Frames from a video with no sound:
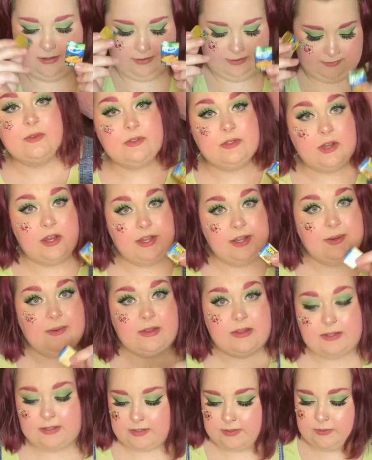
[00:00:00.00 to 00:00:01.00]
Starting with
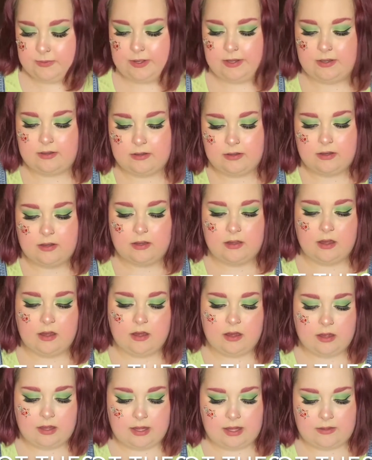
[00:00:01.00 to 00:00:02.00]
this one,
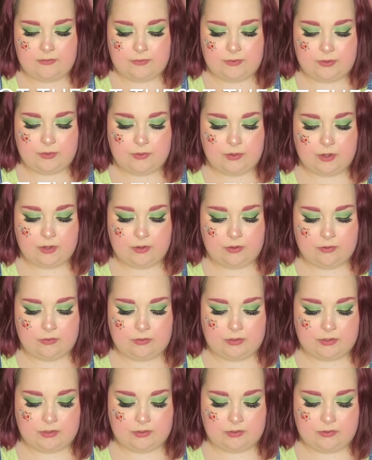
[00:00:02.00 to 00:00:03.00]
if you go
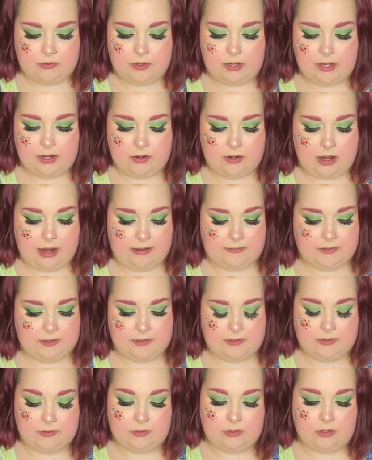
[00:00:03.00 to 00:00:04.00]
to a craft
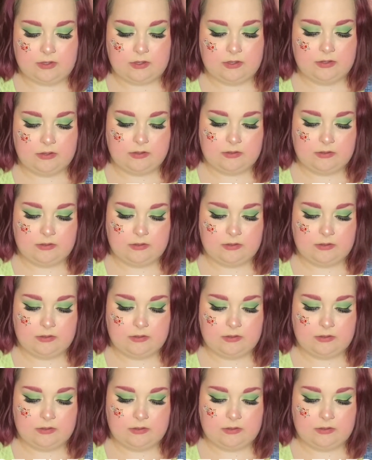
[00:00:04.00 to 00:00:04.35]
store,